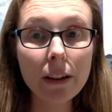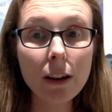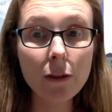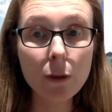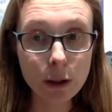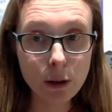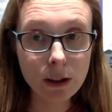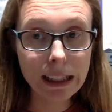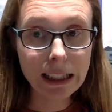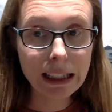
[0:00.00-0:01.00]
of
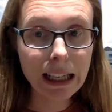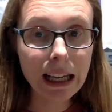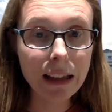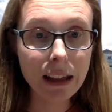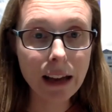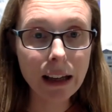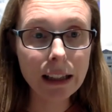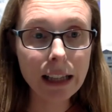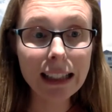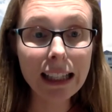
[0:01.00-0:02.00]
audiologists in the NHS,